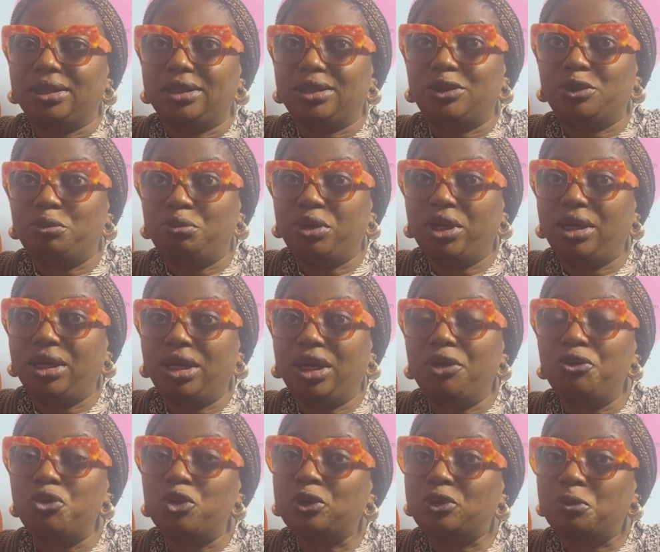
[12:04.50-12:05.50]
to be
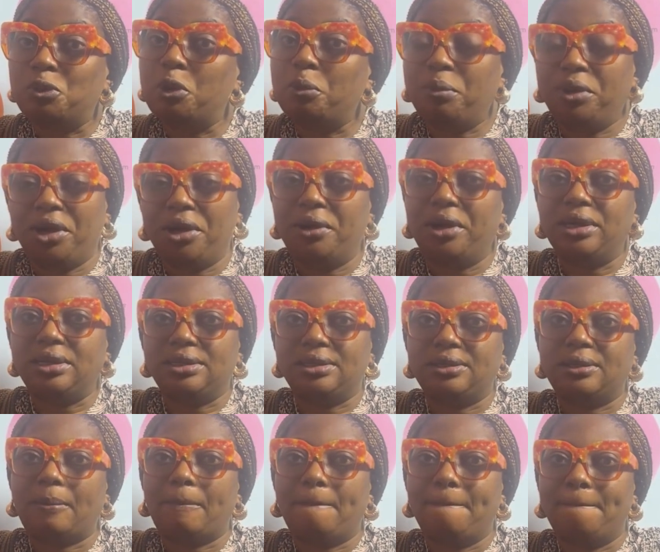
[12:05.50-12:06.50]
a Rosemore
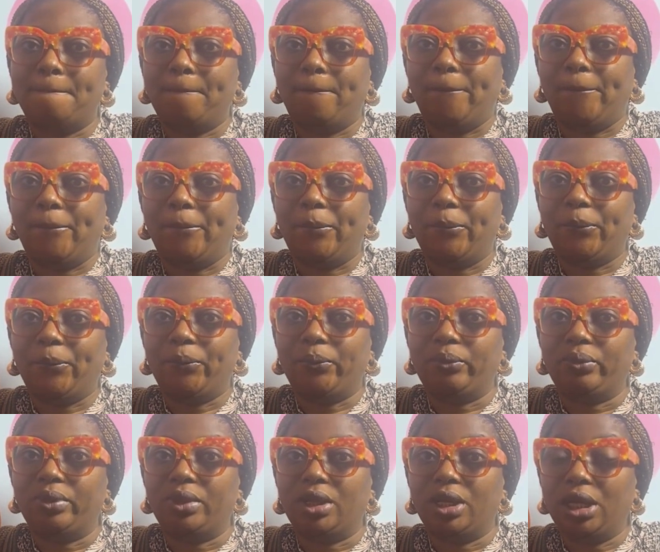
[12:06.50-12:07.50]
parent.
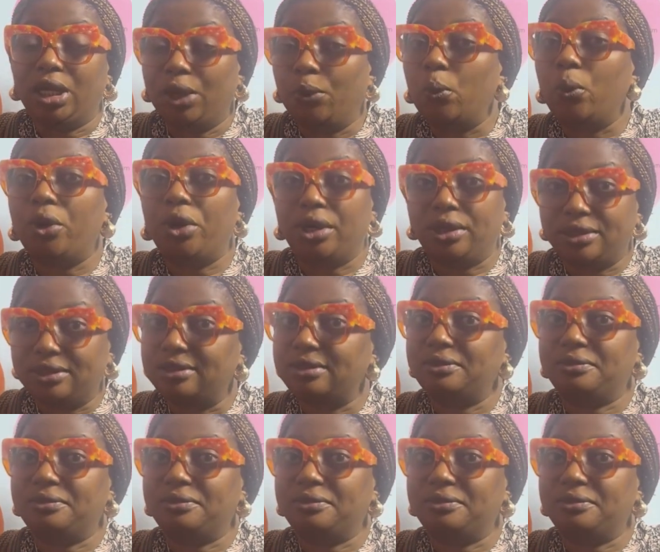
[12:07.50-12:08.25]
It worked.